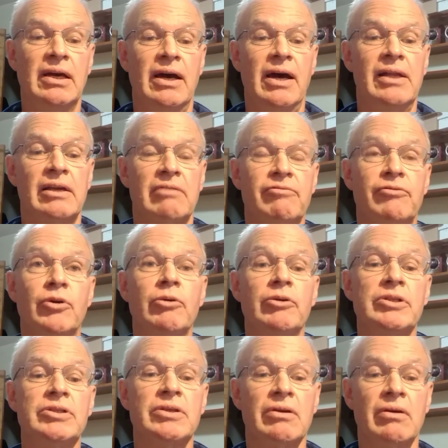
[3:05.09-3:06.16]
I look
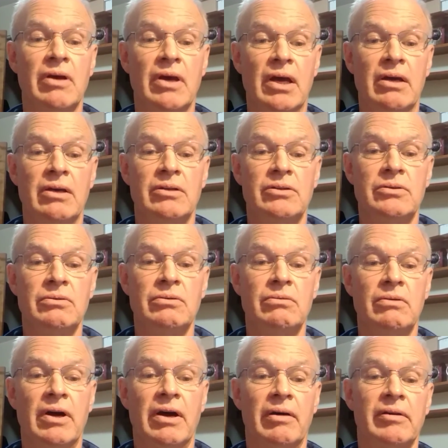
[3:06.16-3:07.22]
forward
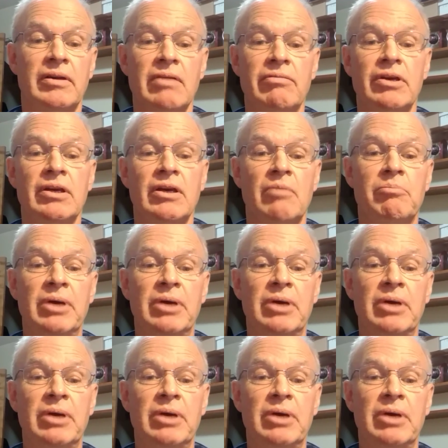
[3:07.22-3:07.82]
to giving